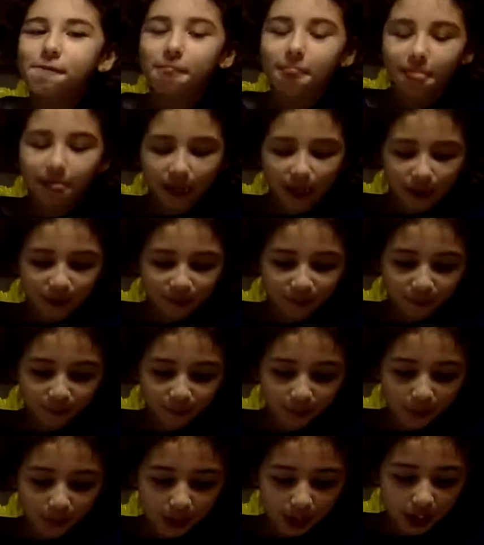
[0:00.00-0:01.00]
Okay,
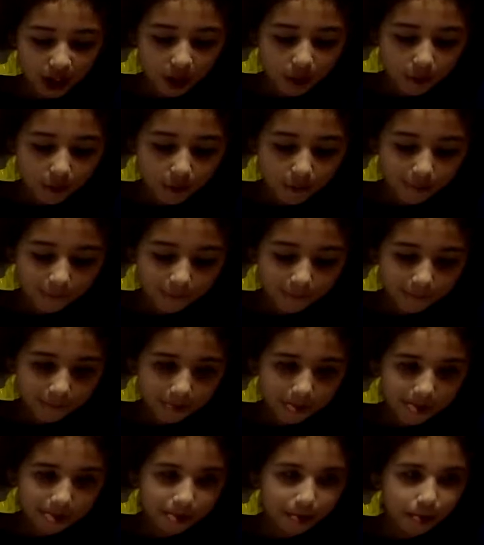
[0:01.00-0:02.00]
and then if you want
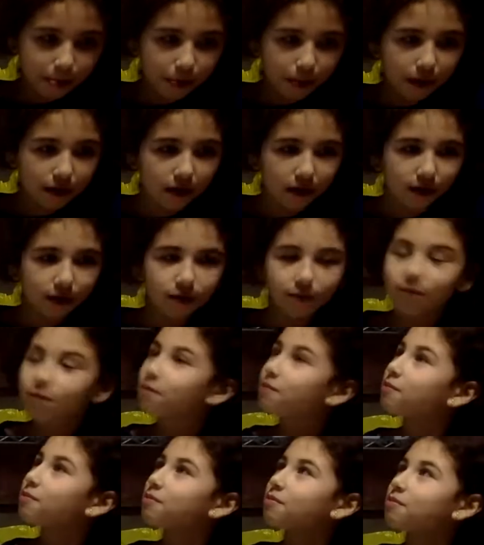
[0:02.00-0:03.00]
to go get me the cookies,
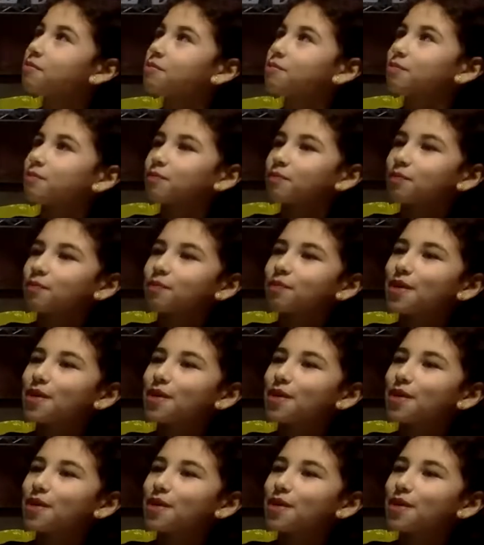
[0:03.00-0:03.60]
if they're ready.